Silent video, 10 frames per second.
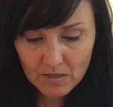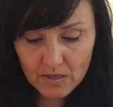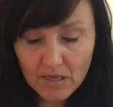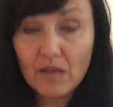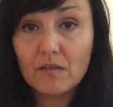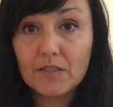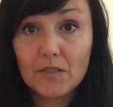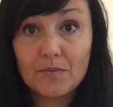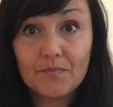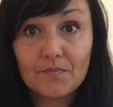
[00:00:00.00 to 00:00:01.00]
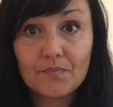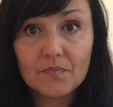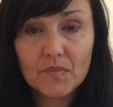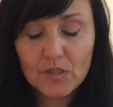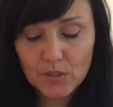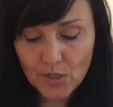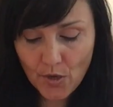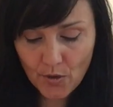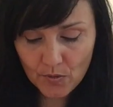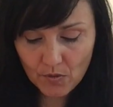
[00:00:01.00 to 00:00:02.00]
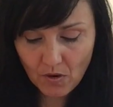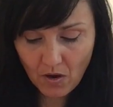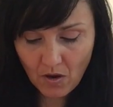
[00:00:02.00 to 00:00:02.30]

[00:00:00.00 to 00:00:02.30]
Guilt. So